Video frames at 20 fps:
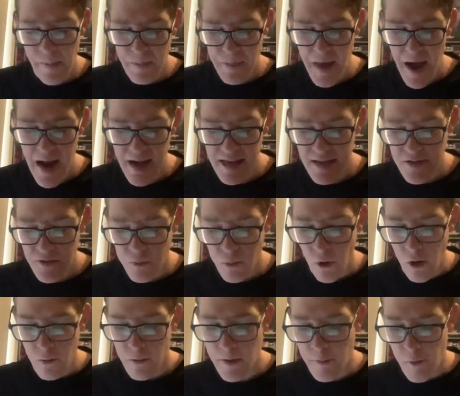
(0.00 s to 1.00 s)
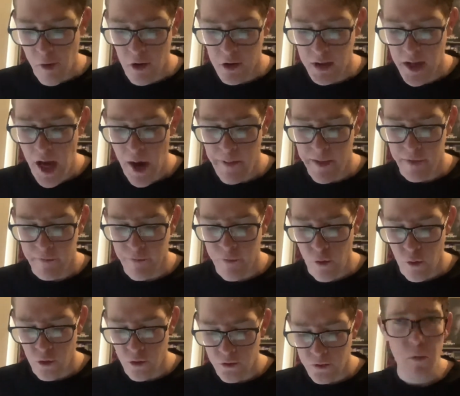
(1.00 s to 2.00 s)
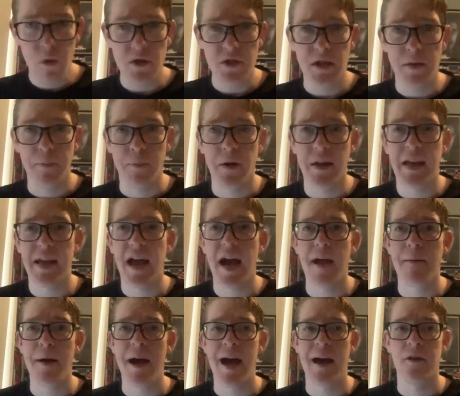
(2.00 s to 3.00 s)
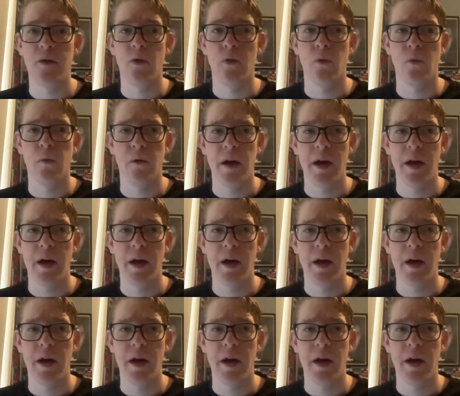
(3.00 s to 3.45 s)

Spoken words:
that is what we want going forward. It wasn't a pretty game at all.